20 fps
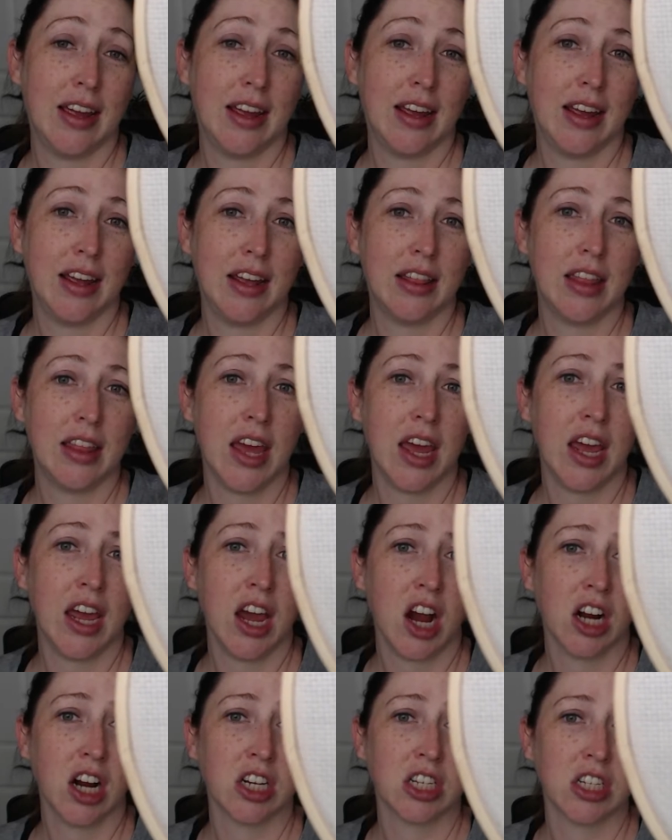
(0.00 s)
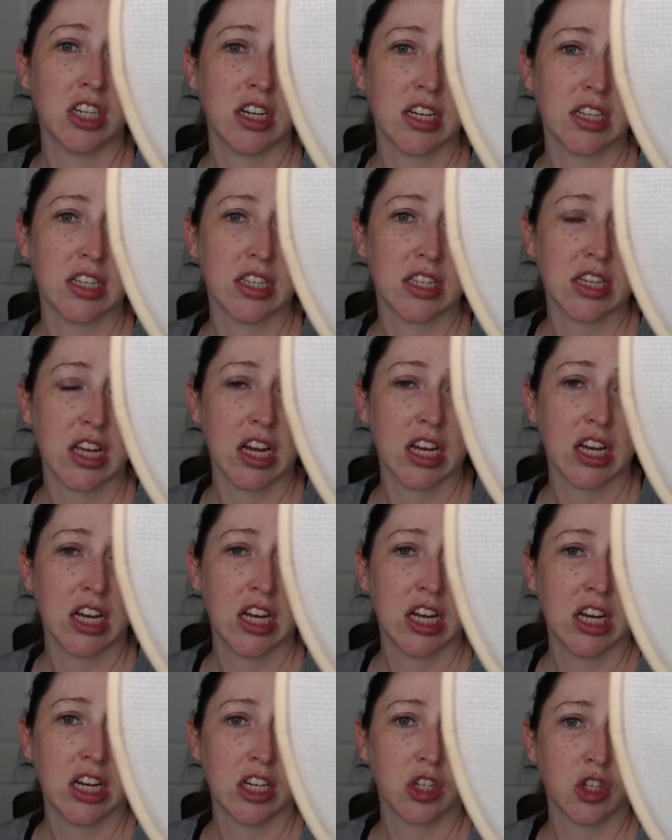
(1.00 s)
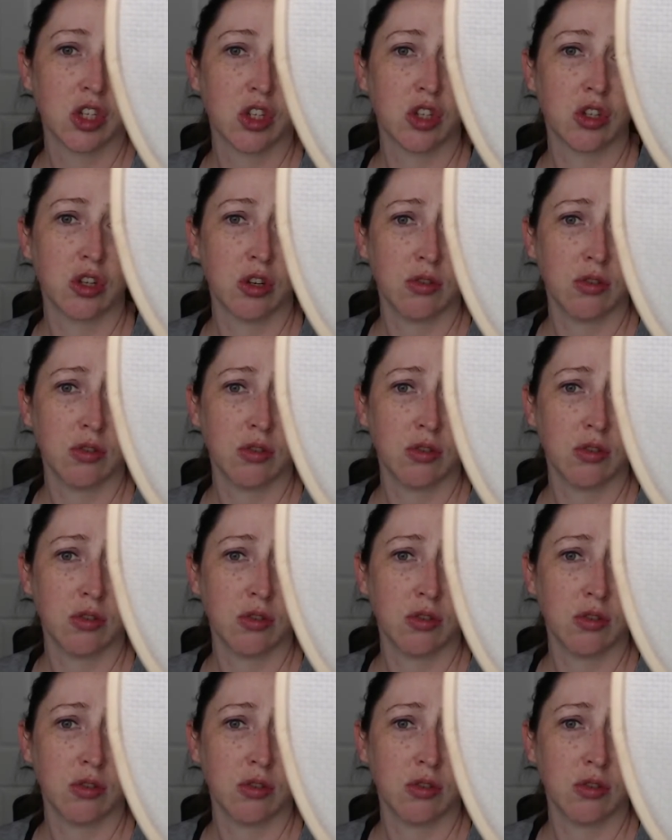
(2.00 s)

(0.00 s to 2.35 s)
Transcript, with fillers: And they are just so